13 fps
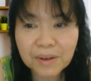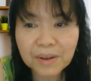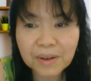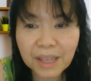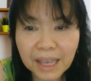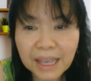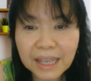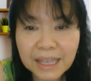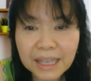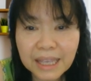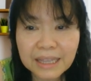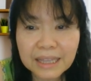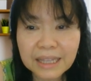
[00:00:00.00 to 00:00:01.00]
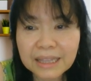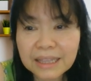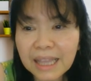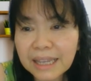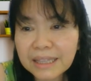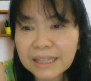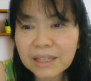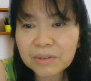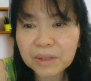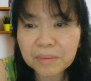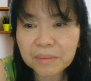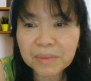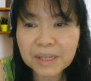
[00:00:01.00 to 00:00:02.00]
Okay, the title
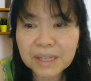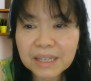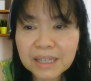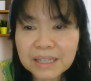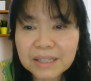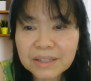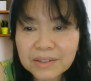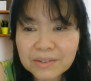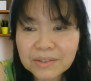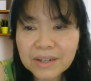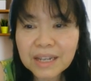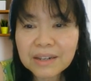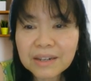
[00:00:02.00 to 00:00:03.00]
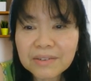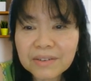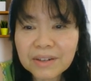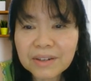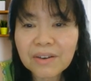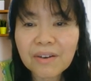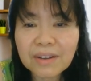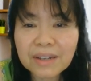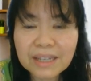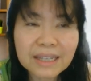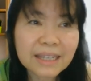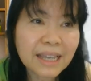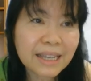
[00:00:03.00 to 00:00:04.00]
will be Screen
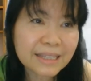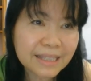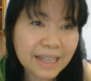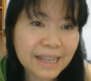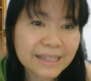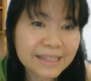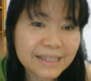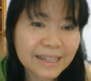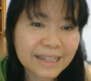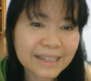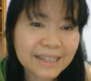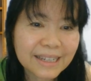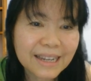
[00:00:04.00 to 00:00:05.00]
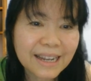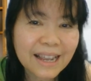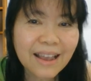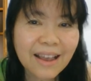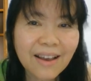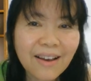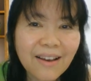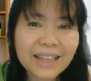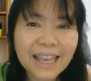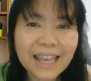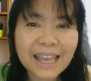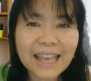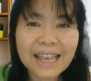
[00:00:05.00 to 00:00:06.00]
Recording Extension.
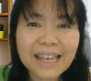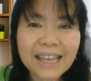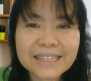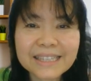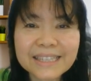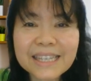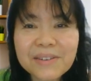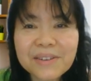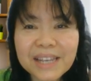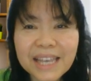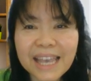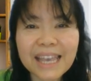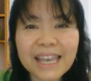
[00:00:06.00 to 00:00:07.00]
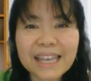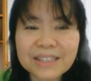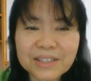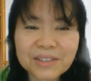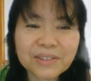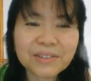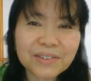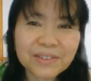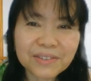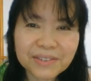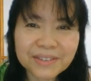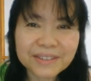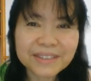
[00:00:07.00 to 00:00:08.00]
Okay, see you again
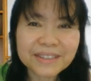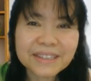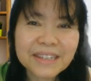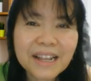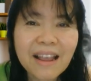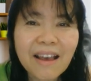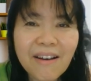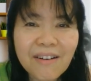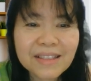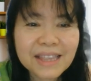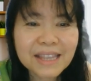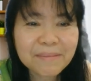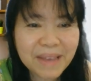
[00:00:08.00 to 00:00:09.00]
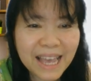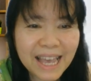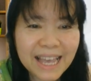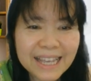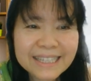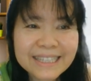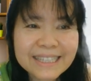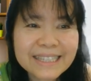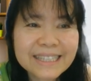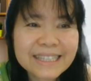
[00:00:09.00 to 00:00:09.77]
soon. All the best.